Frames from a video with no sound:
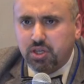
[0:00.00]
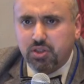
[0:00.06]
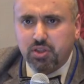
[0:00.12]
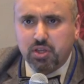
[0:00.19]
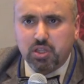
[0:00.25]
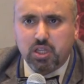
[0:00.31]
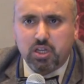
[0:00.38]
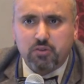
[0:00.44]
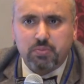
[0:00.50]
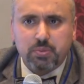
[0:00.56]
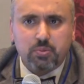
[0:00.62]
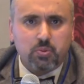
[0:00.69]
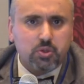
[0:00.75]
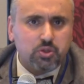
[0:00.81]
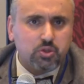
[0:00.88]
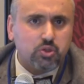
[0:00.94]
I think a lot of
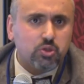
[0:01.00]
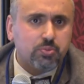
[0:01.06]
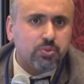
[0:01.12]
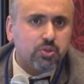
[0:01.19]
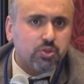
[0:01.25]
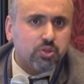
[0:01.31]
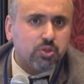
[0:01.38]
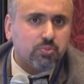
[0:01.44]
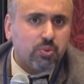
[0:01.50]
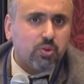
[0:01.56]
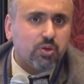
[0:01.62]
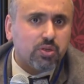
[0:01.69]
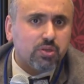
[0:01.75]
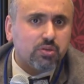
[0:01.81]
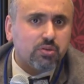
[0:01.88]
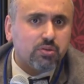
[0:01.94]
people were duped to
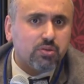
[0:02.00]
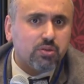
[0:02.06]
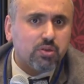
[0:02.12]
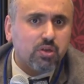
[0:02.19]
support it.